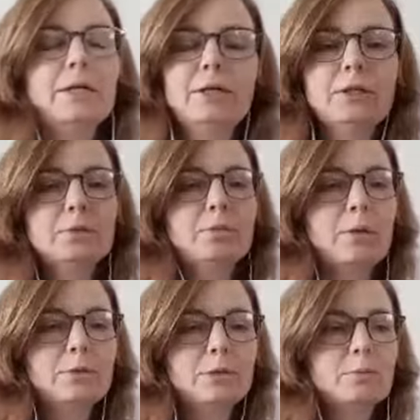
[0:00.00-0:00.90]
You need to
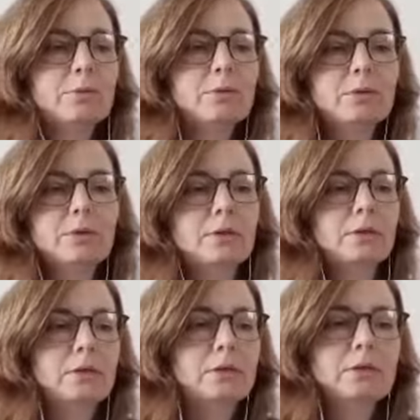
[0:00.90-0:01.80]
publish a book
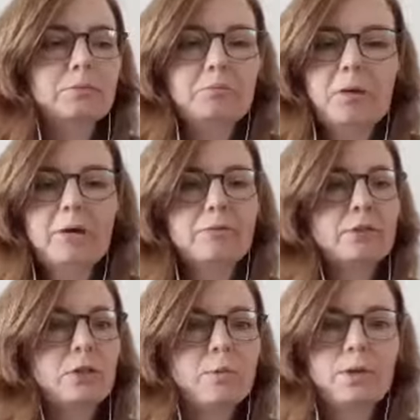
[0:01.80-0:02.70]
um, every
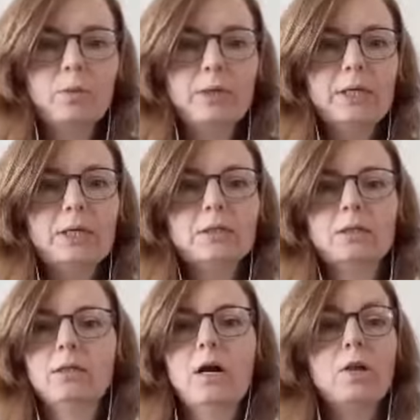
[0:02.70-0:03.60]
so many weeks,
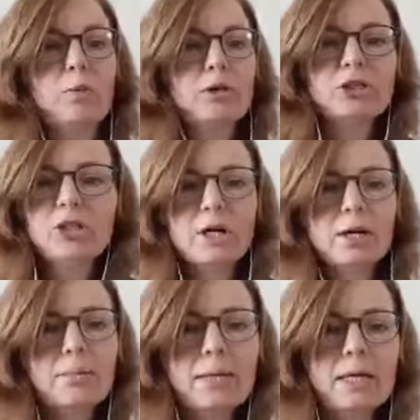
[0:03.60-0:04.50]
uh, otherwise you're not
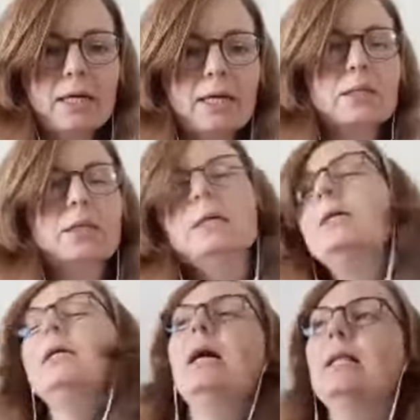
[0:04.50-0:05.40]
going to make it.
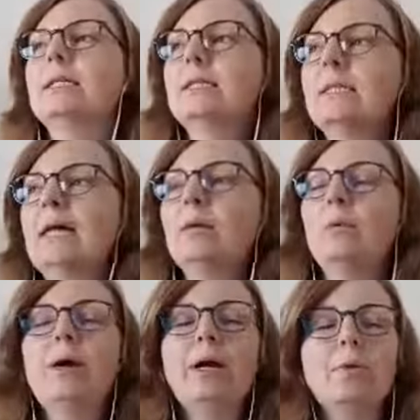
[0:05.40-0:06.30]
And that's exactly
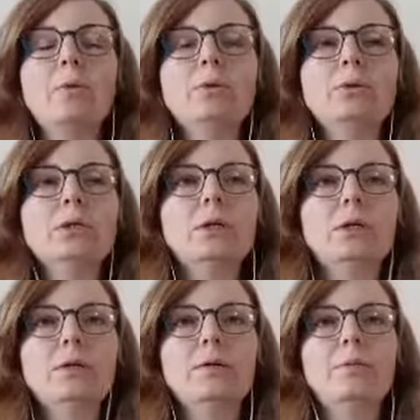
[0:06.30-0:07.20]
why I wrote
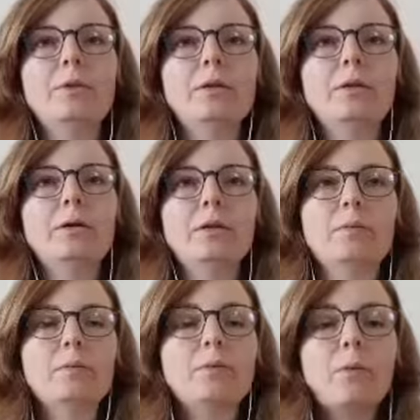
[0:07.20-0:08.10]
uh, the, the
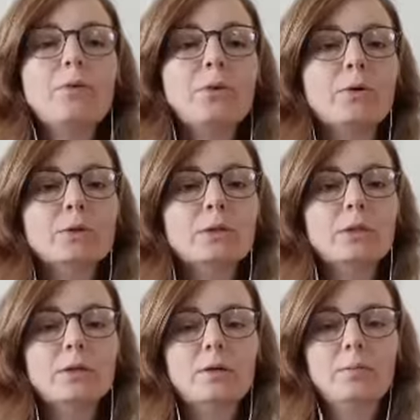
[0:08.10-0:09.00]
wrote those
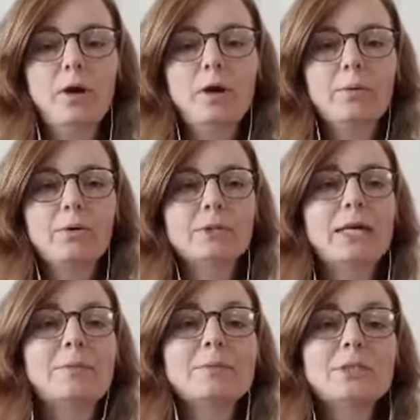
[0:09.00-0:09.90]
uh, blog posts,
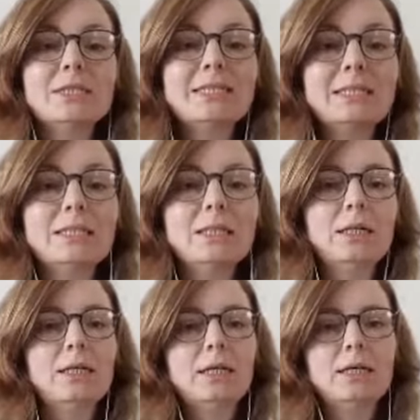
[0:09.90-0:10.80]
and I'm still,
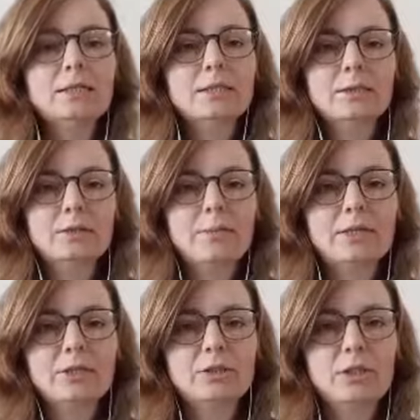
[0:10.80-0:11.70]
it's still the
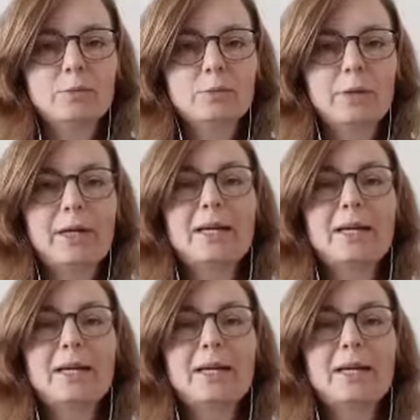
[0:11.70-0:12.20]
message that I'm spreading.